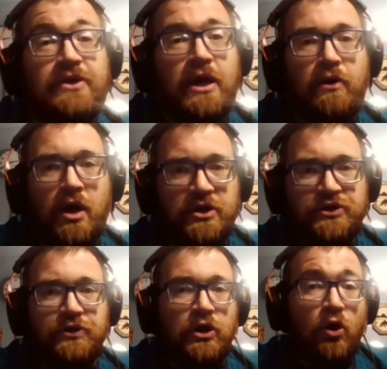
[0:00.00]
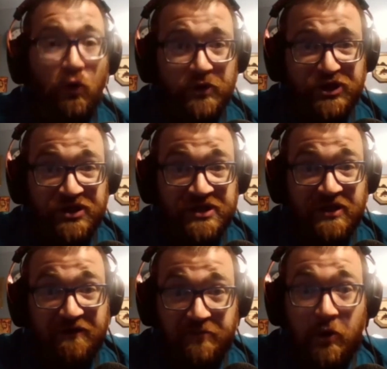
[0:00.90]
So now on to the
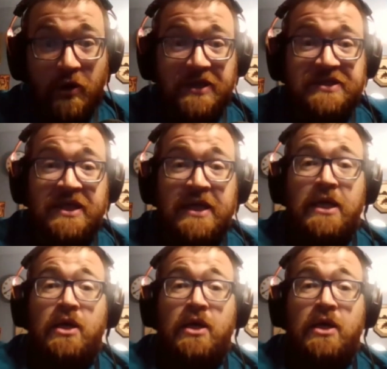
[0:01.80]
origins of parties.